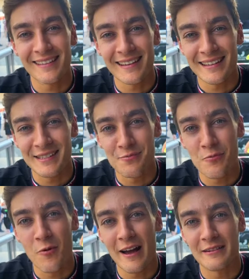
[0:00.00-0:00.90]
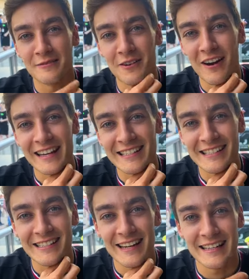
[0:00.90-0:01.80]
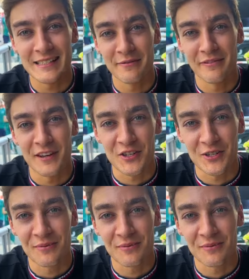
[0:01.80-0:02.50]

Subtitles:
is white rice and some fish.